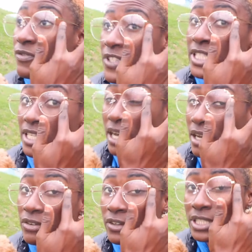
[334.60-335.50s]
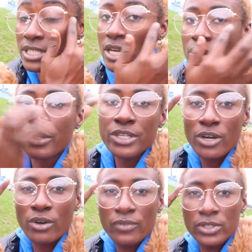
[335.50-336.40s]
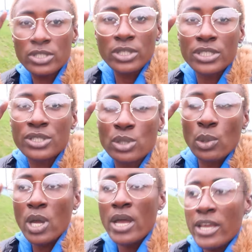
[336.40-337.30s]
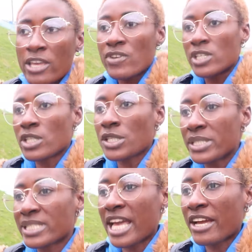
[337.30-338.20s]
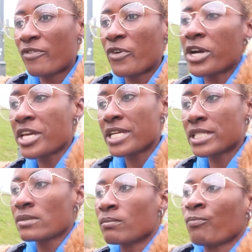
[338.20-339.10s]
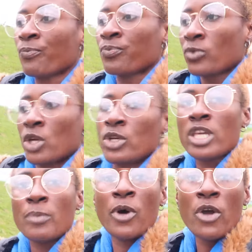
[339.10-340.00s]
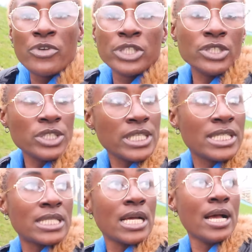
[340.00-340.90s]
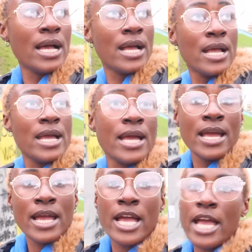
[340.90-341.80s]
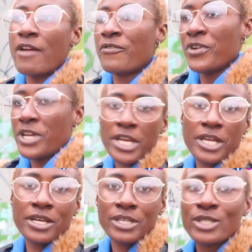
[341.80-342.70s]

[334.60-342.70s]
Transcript: visa for the second year of your study. So if your study is like 4 years, you keep on renewing it every year.